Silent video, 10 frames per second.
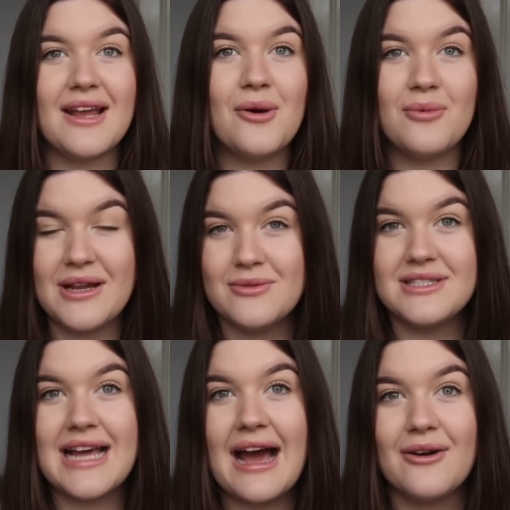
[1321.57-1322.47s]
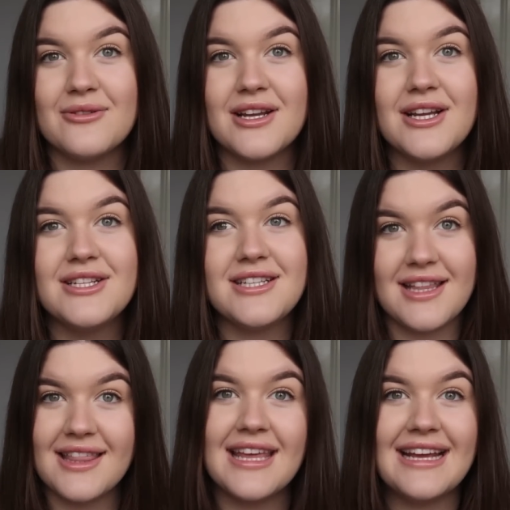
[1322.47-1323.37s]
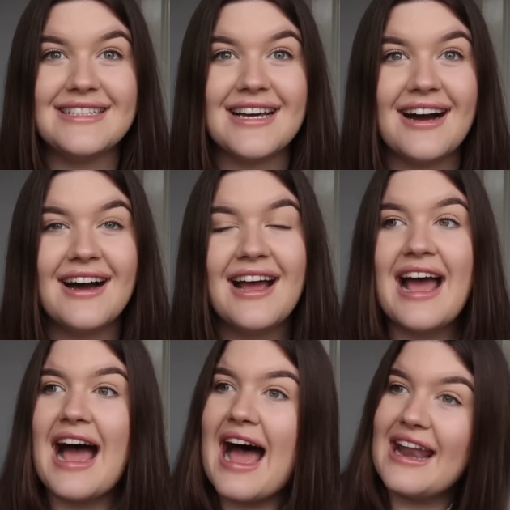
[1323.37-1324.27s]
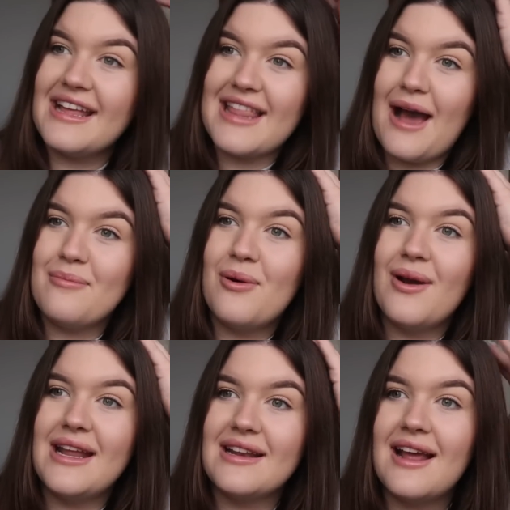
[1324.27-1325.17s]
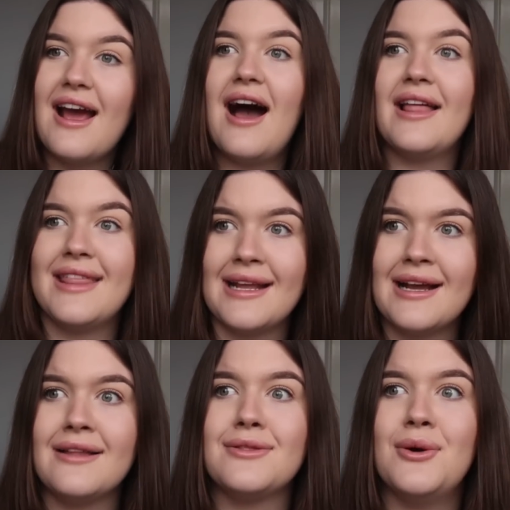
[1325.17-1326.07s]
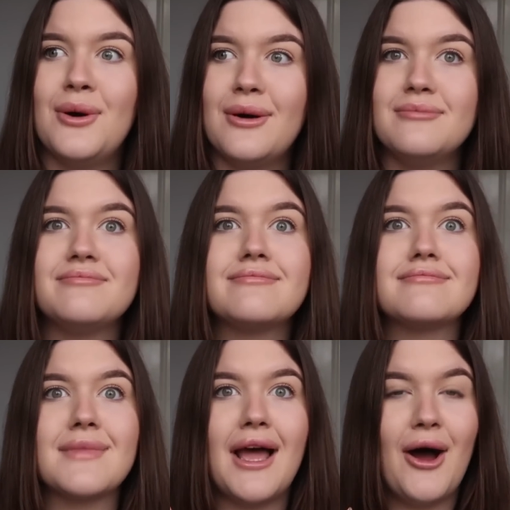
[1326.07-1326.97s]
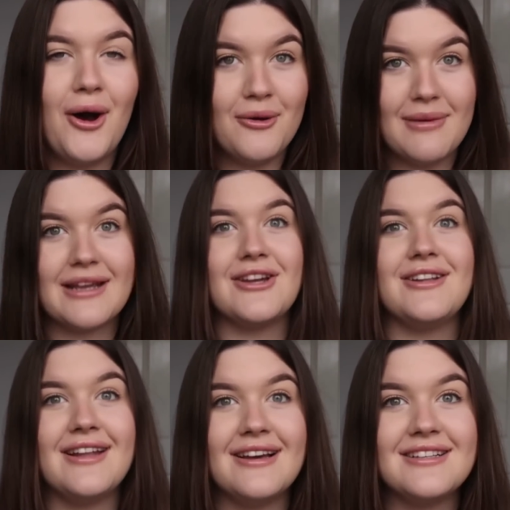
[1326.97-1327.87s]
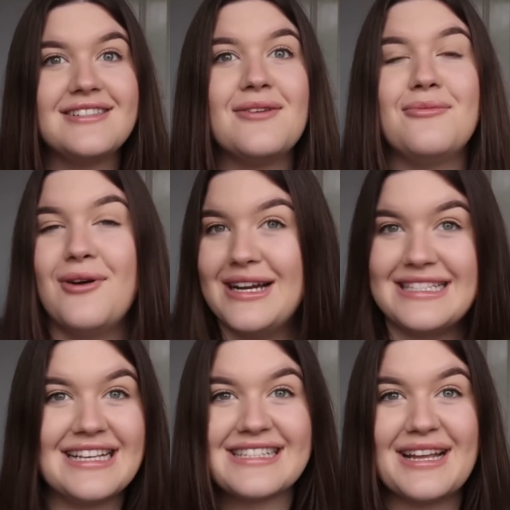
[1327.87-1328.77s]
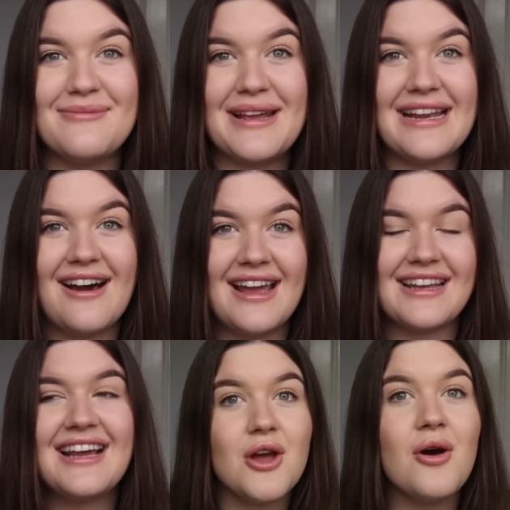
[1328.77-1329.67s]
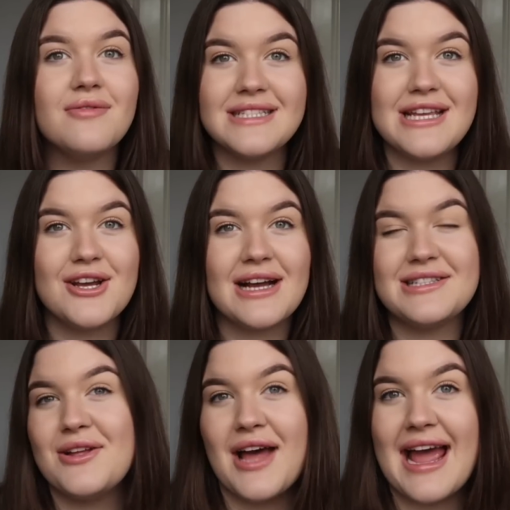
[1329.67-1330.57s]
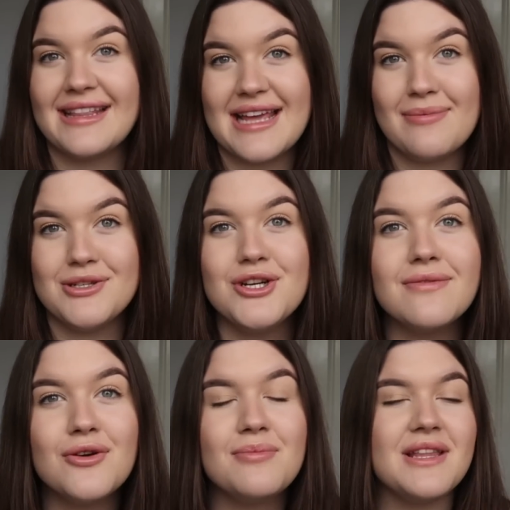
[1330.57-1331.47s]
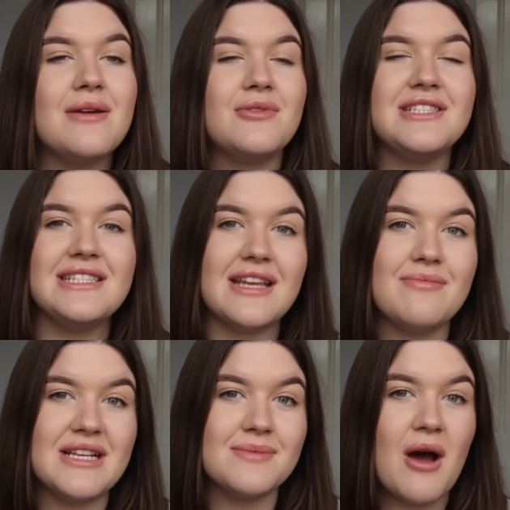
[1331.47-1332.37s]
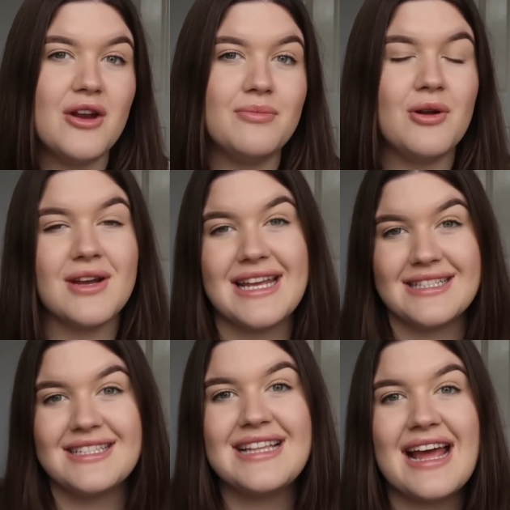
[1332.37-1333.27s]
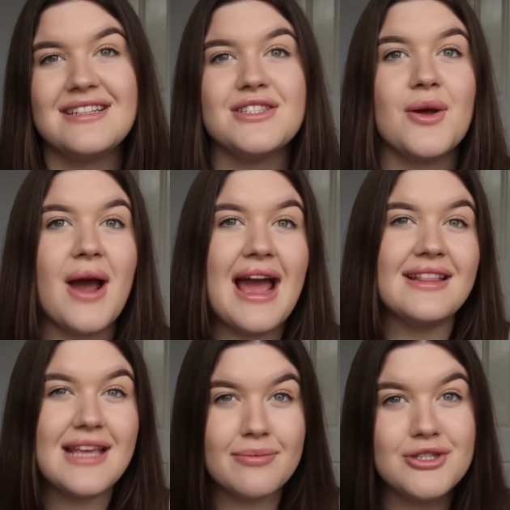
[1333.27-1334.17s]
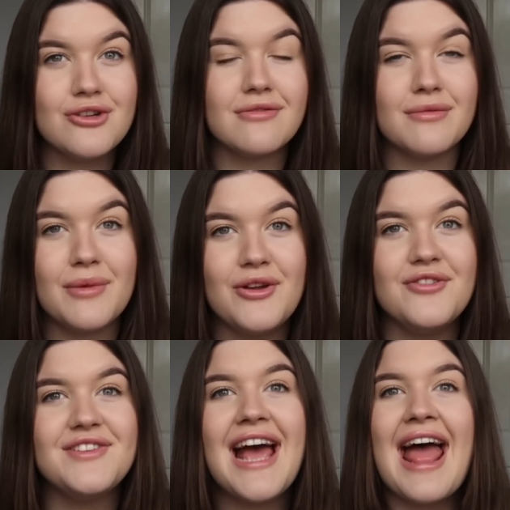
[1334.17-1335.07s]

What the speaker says: wheeled down to the theatre. And at that point I think I thought, oh my goodness, what is this going to be like? So obviously you guys know that I had the epidural, but they wanted to give me a spinal block instead, so I had the epidural removed